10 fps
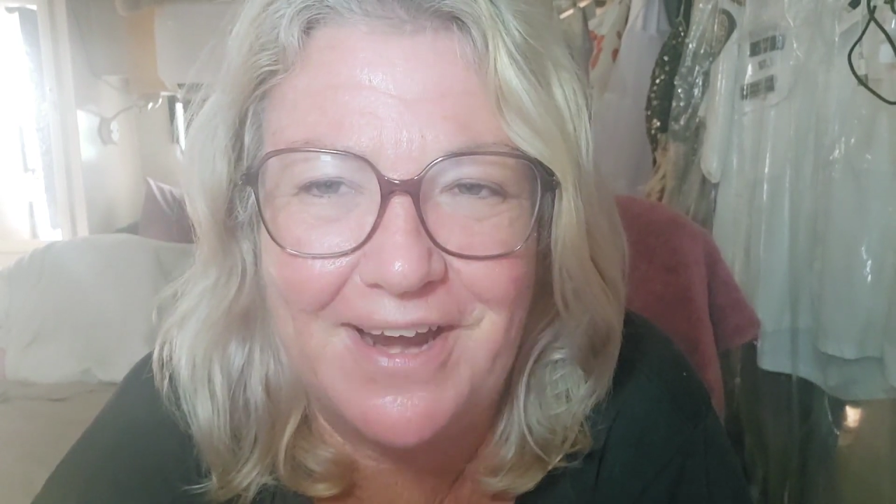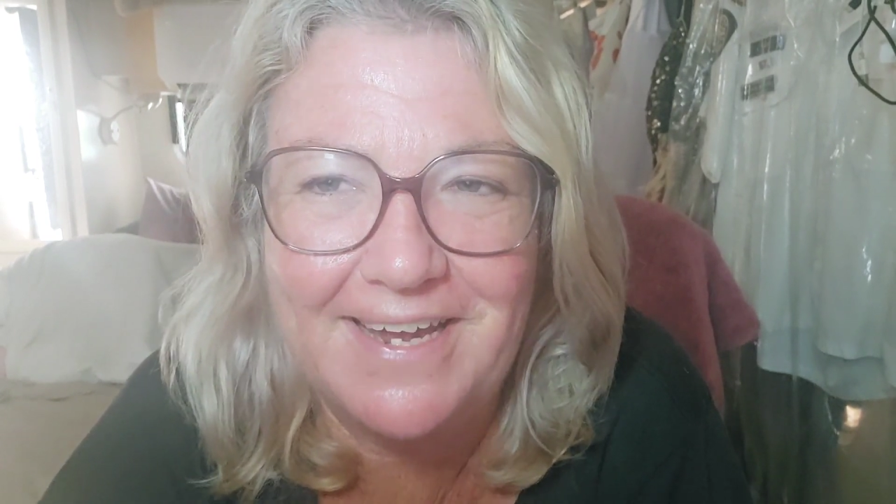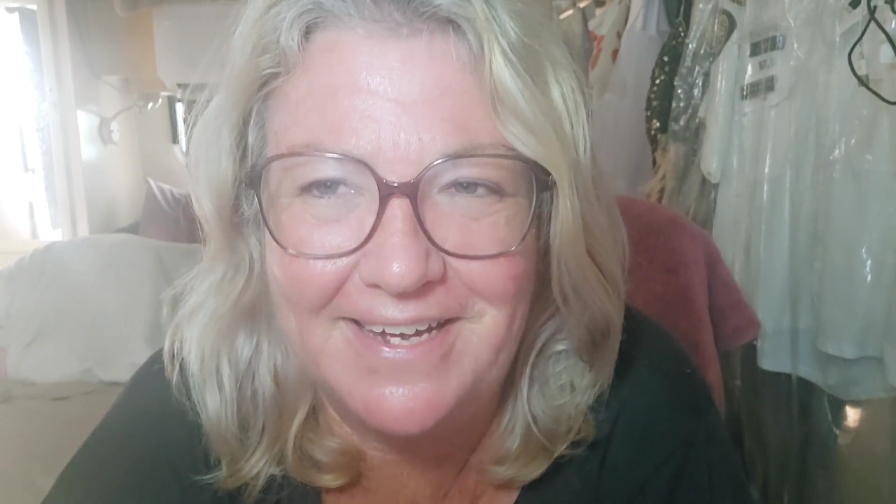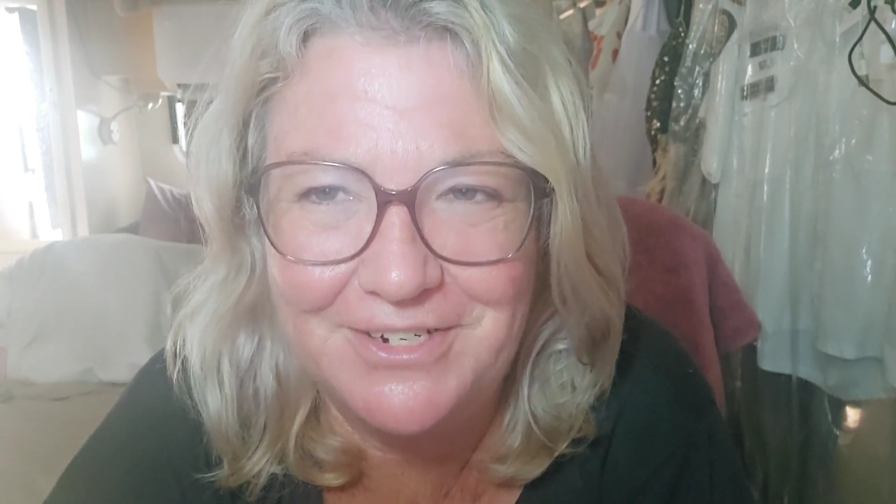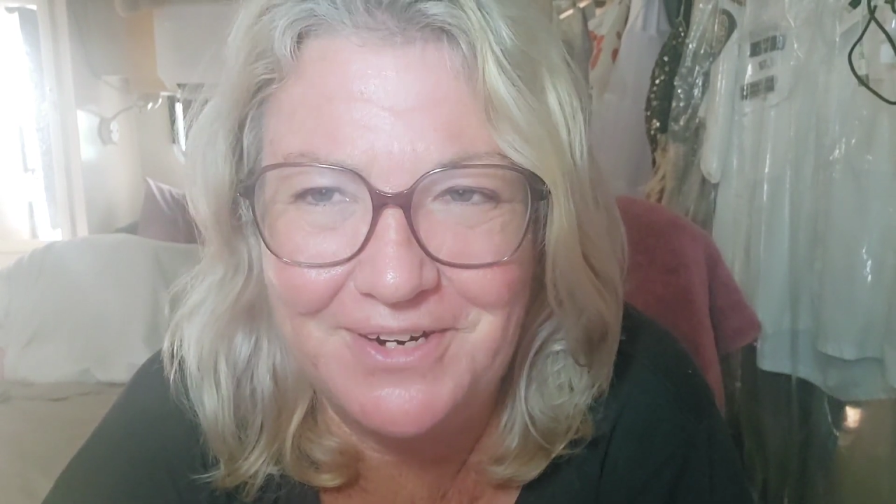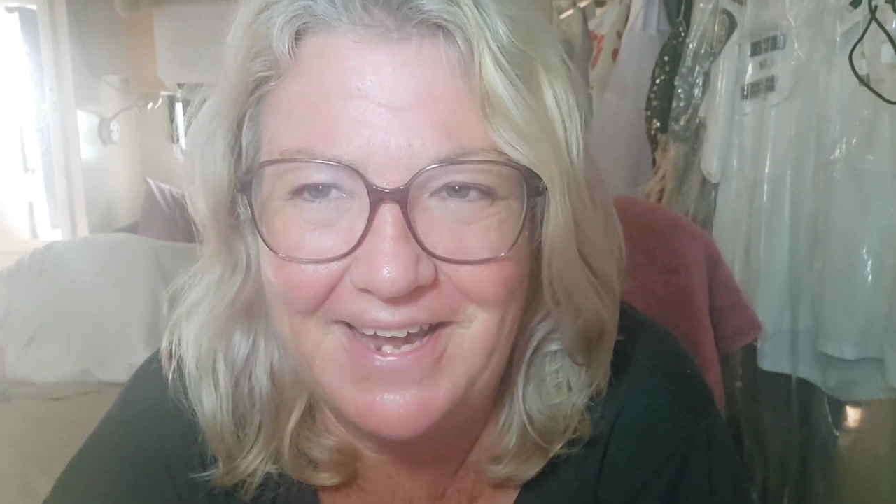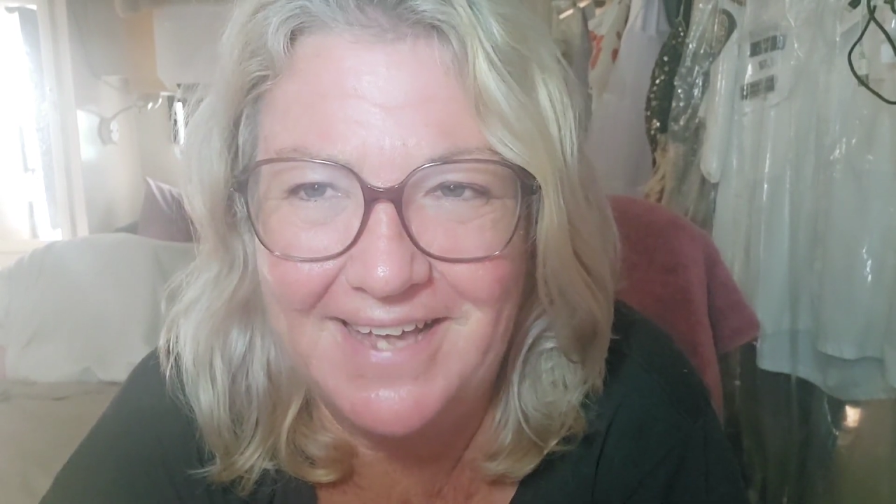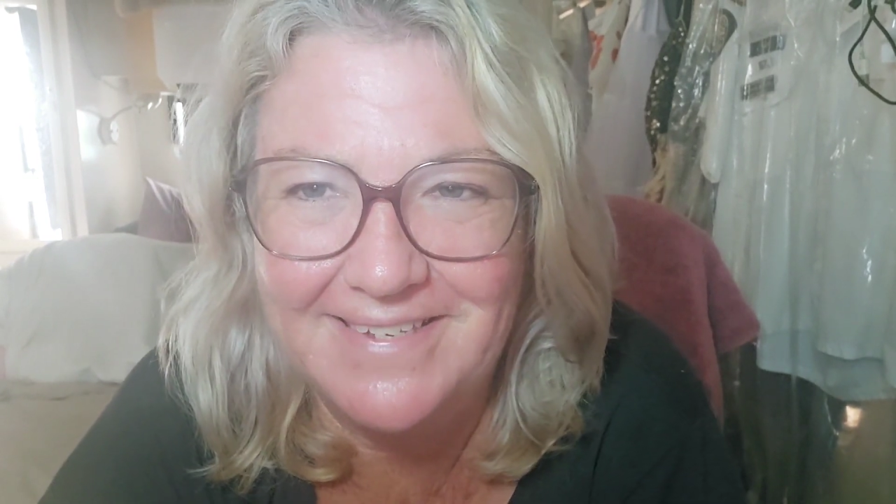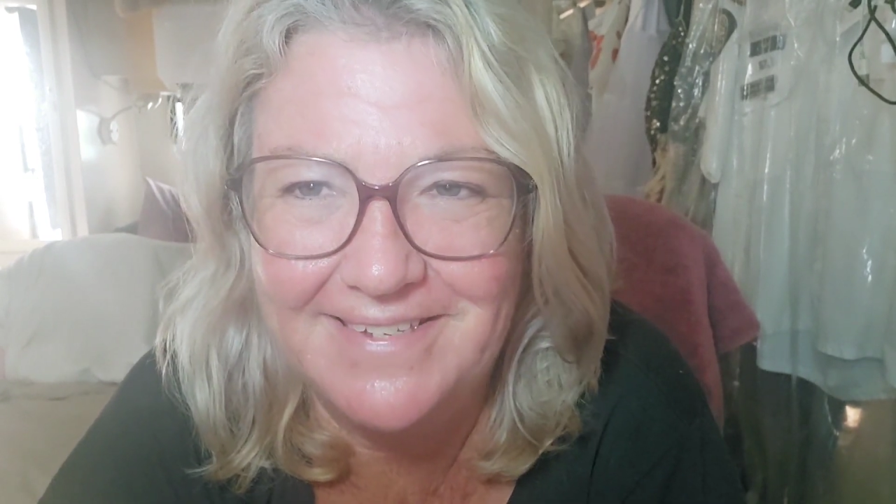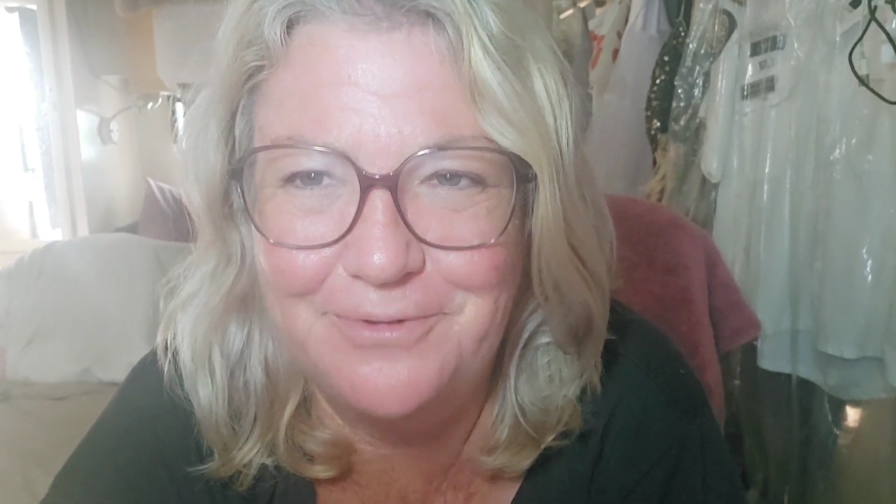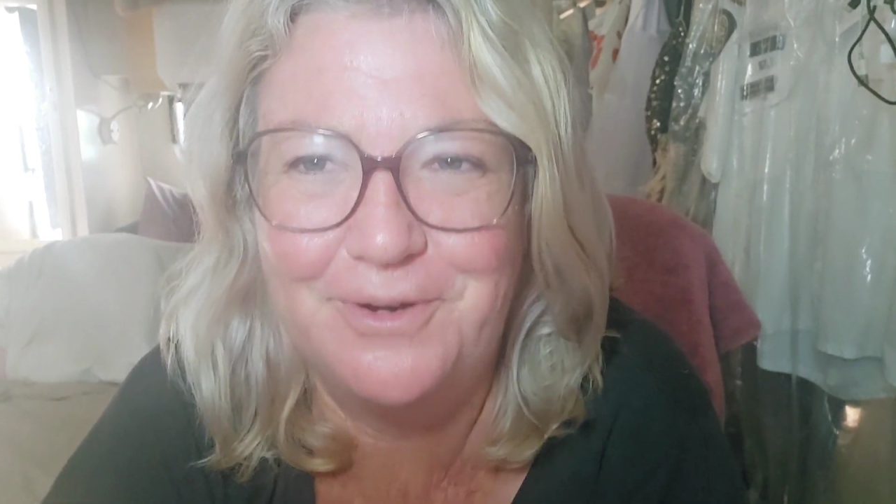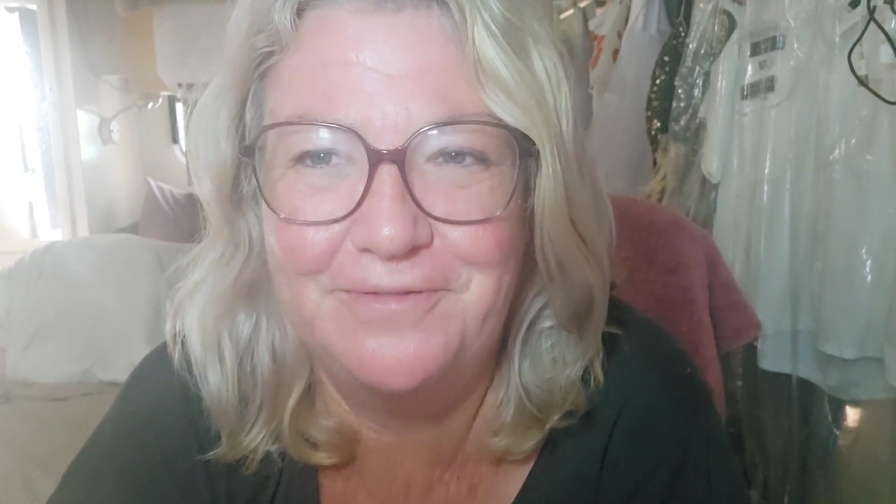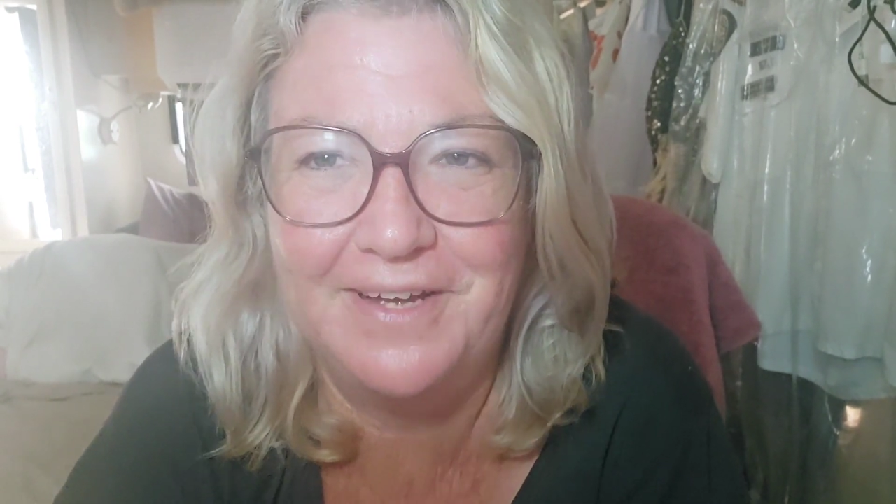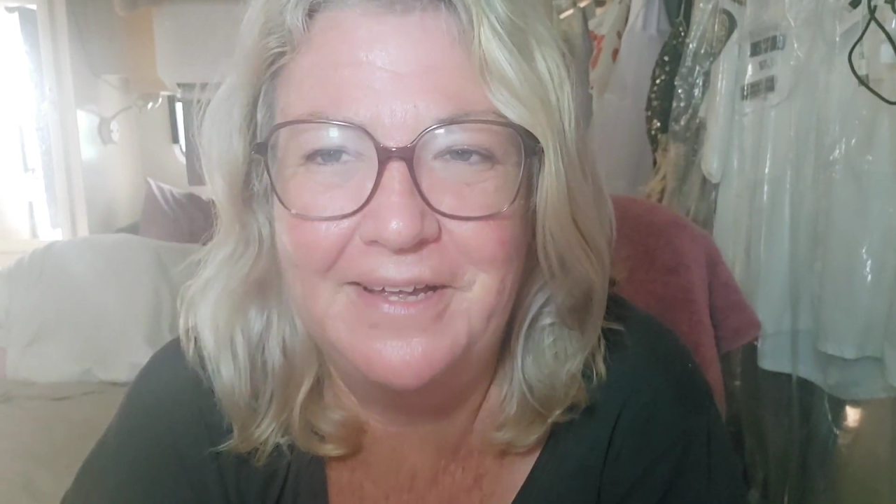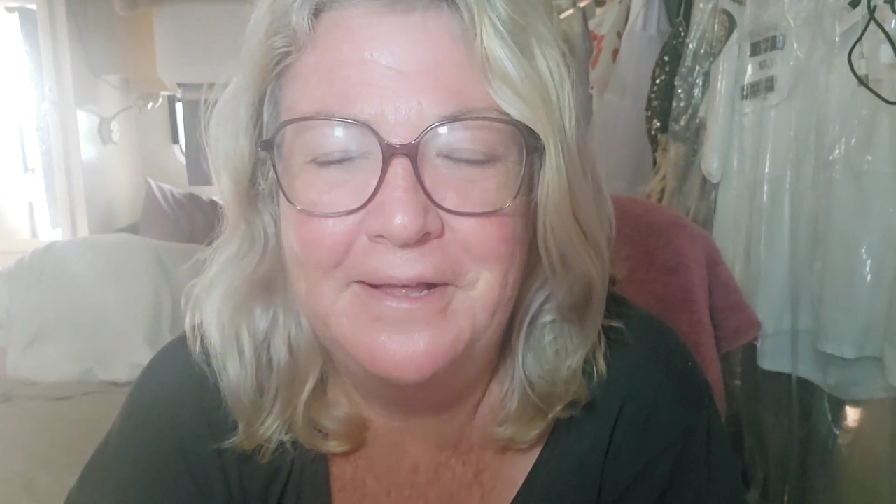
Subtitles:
country has to offer.